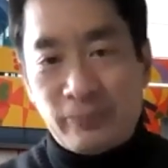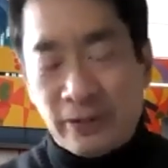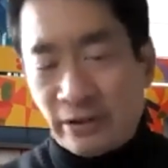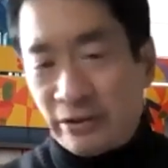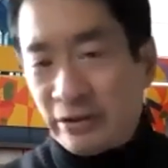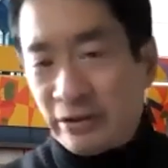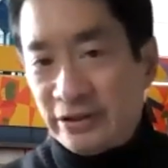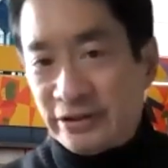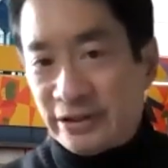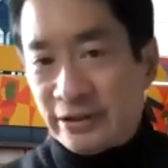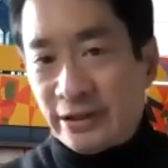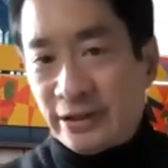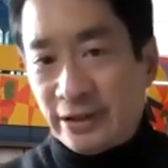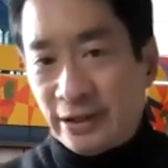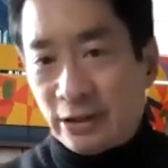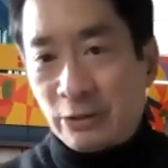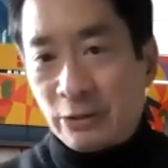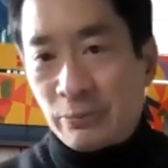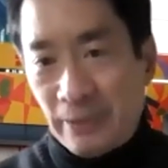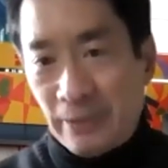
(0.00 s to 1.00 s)
periods of
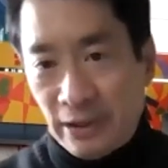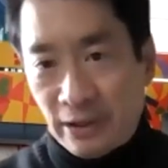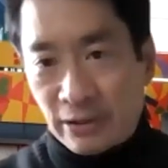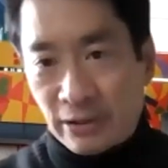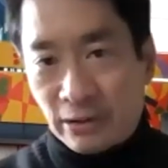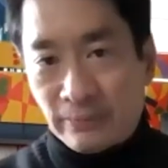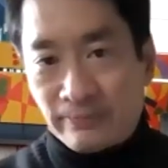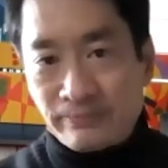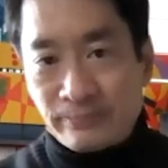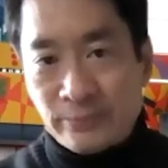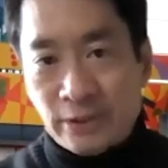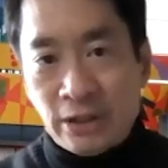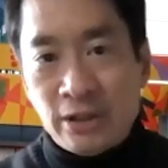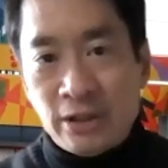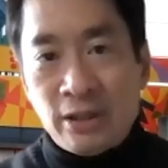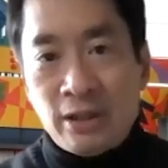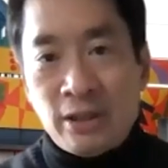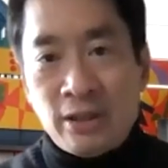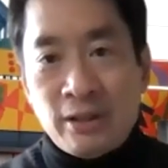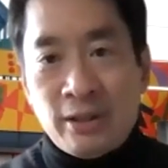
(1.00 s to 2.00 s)
the Yellow Peril.
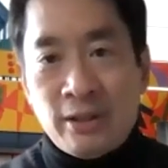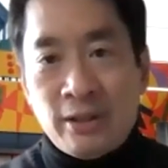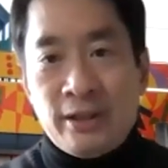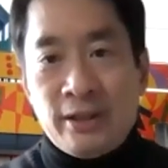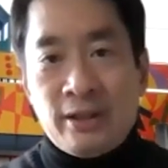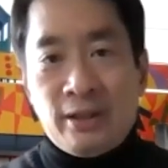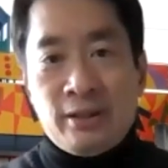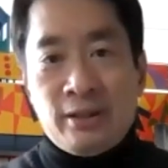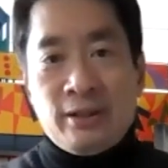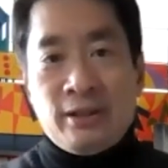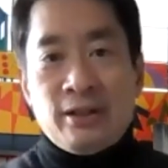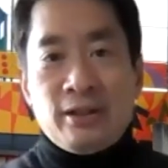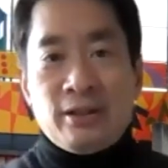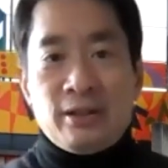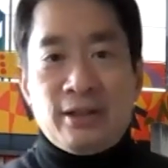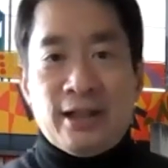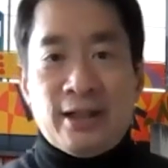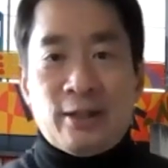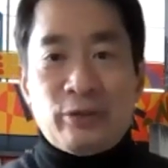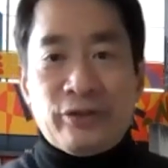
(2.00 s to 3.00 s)
Now,
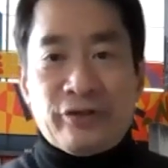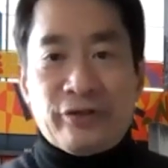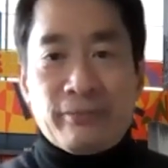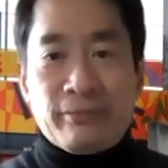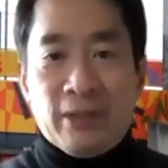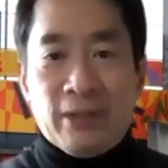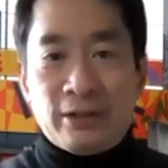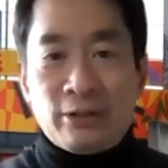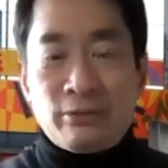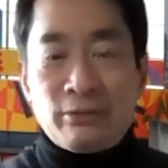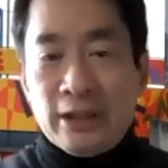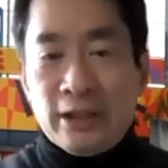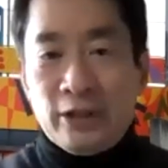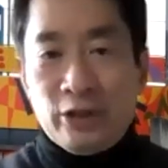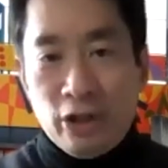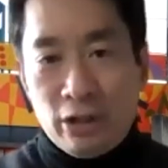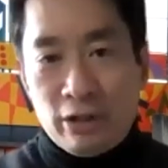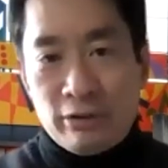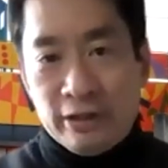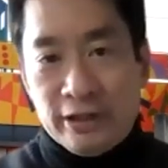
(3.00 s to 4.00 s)
with the model
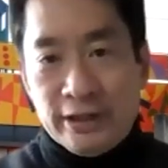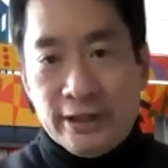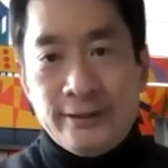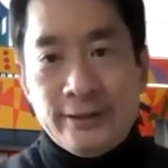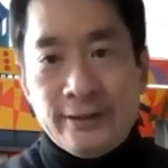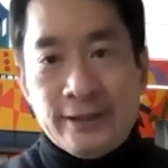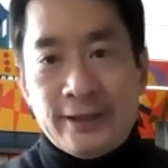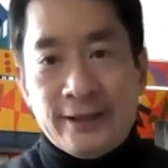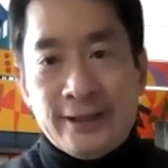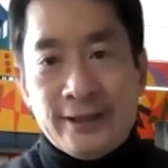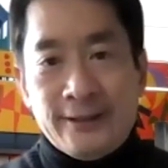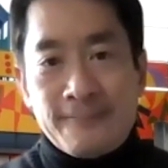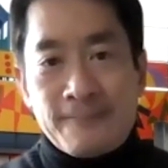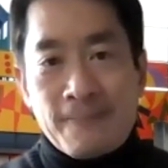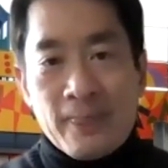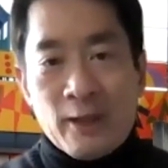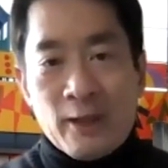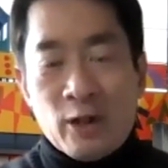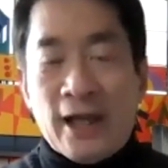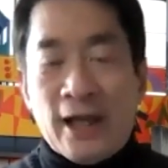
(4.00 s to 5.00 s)
minority,
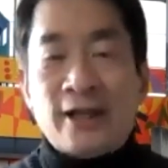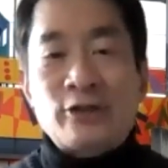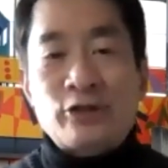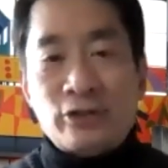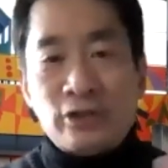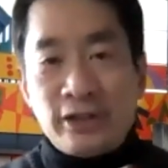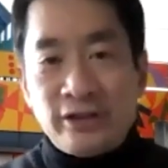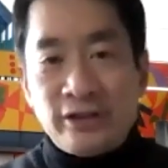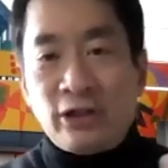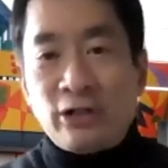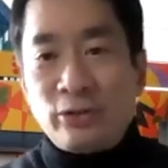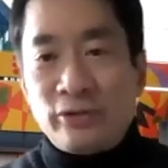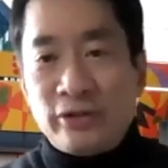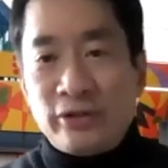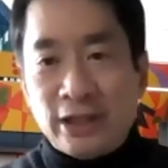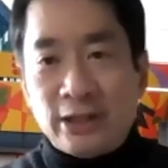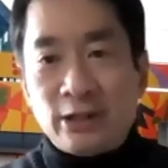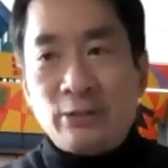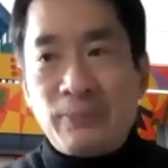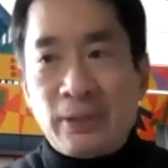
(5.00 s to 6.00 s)
actually, though, the
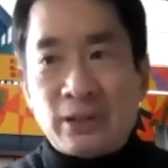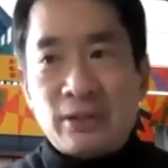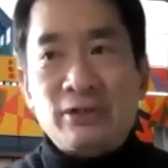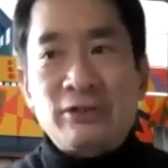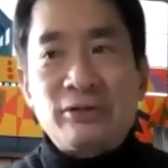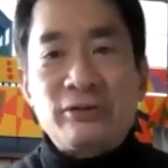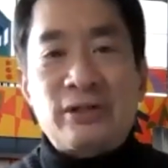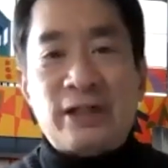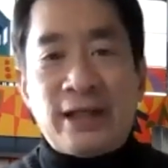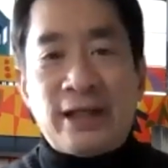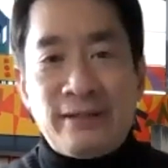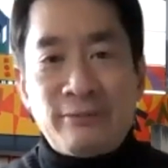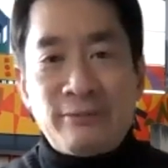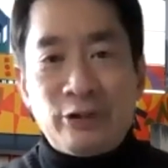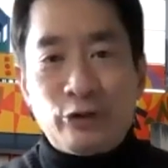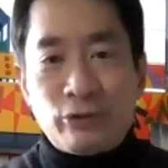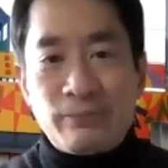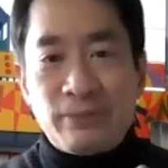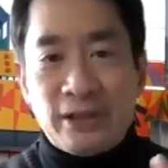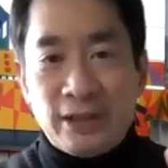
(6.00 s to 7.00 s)
Yellow Peril came
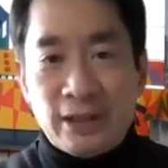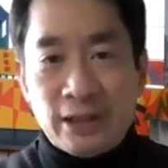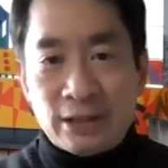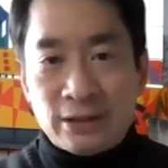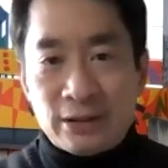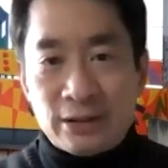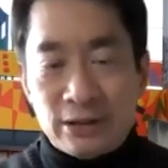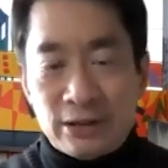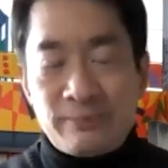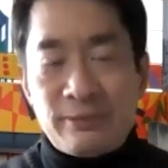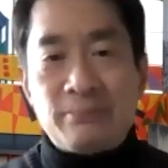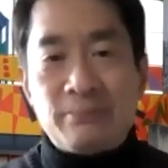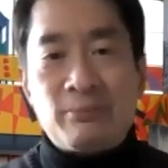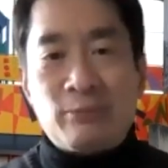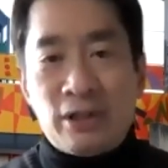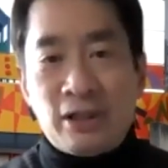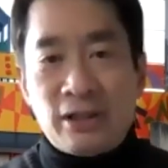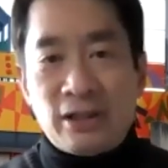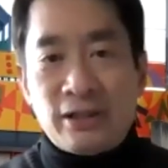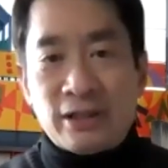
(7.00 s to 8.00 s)
into being a little bit
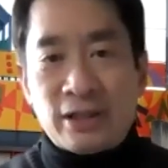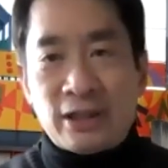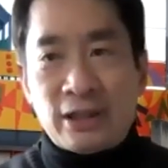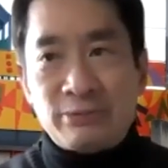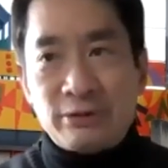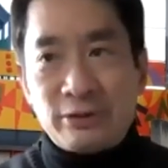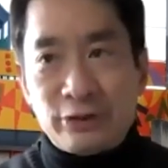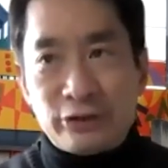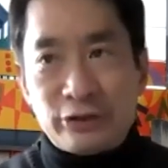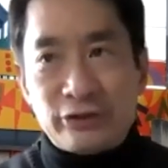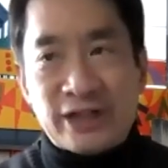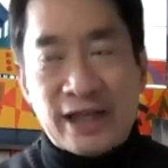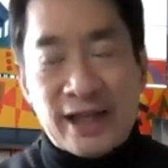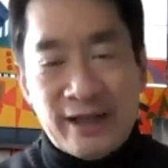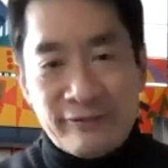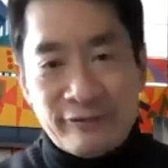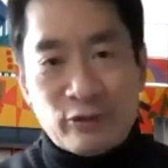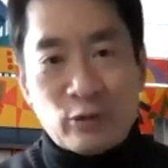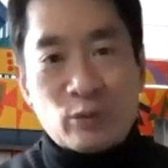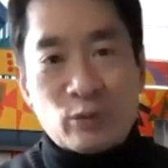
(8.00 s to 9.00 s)
a couple of years
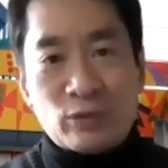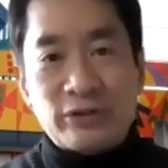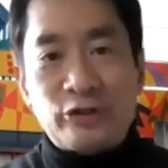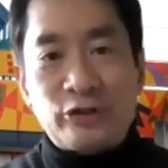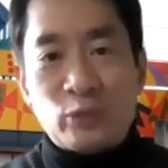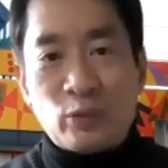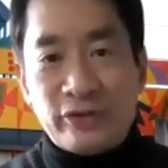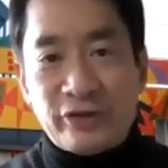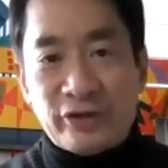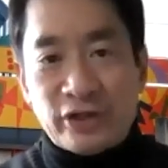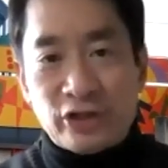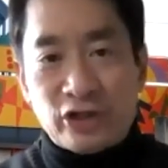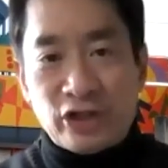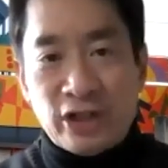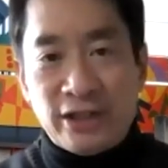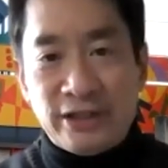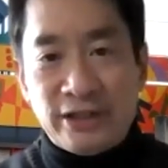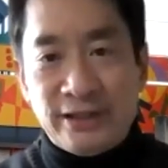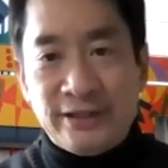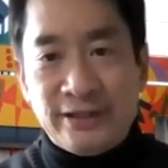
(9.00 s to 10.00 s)
afterwards with the
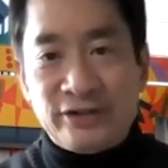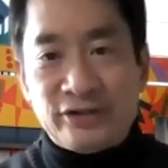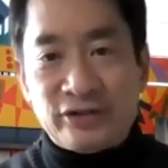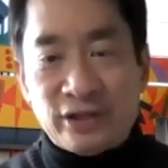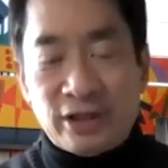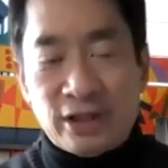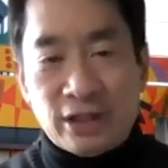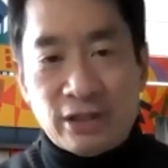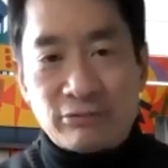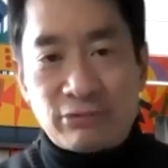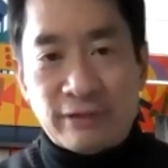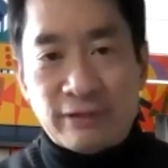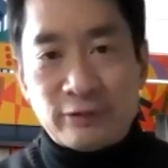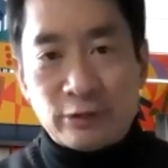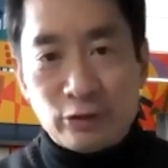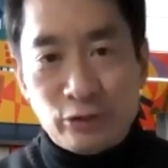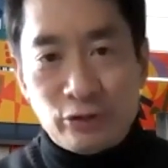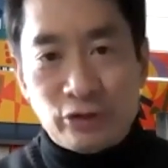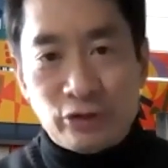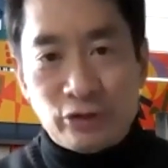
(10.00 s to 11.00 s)
Chinese
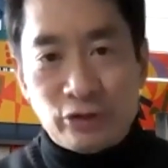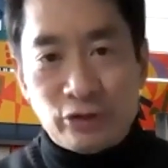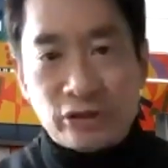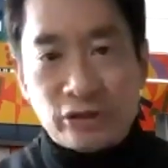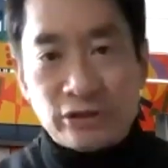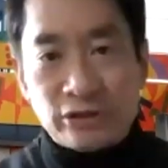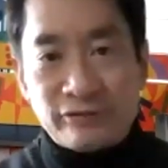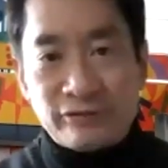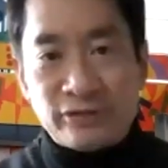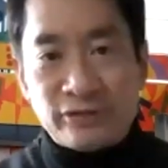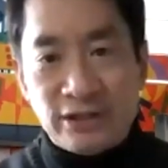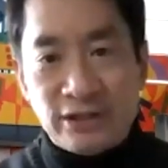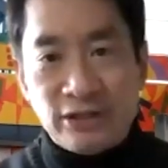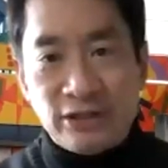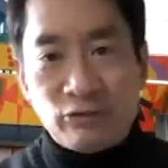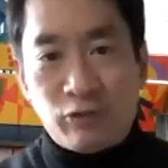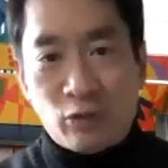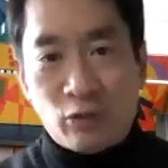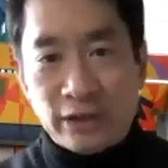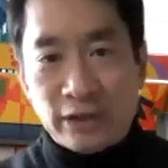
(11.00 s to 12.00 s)
Revolution of
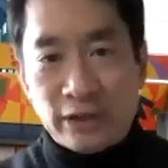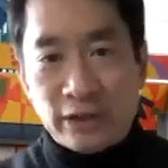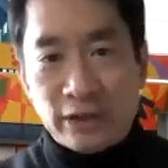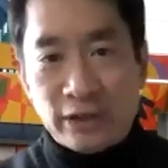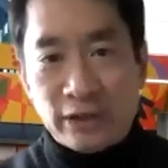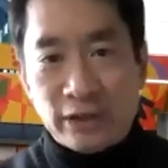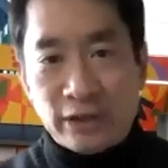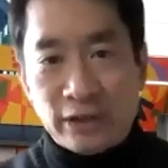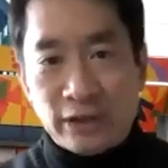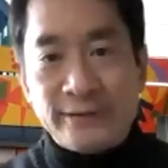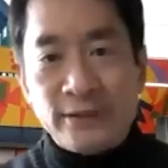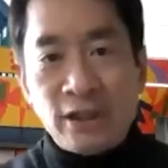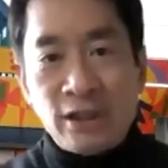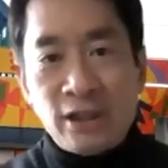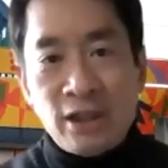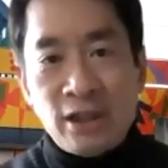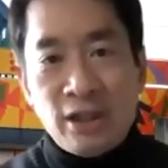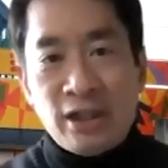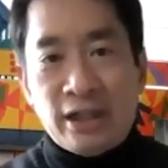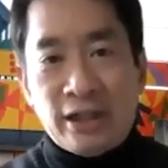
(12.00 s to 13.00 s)
1949.
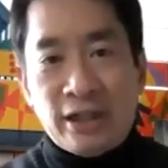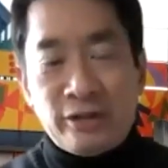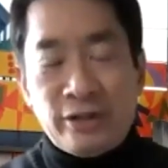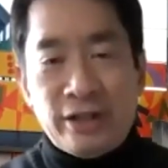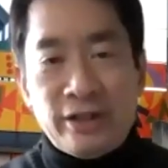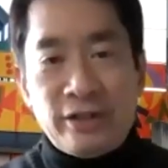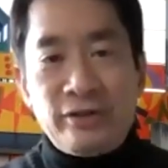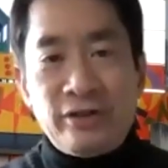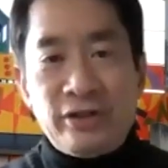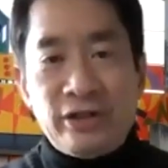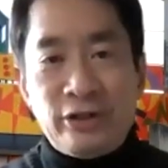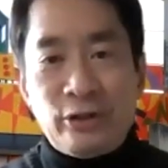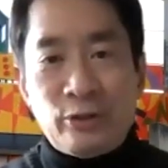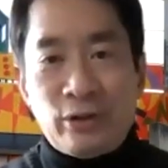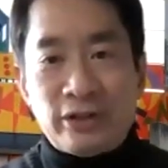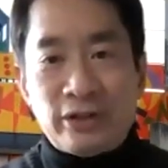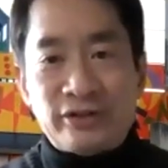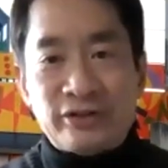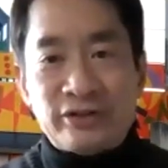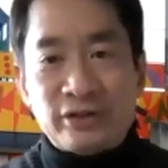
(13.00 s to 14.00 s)
And then the
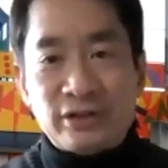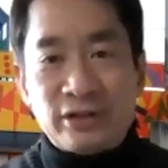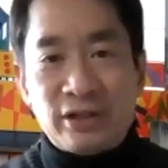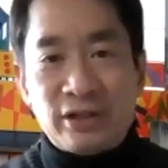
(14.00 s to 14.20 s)
US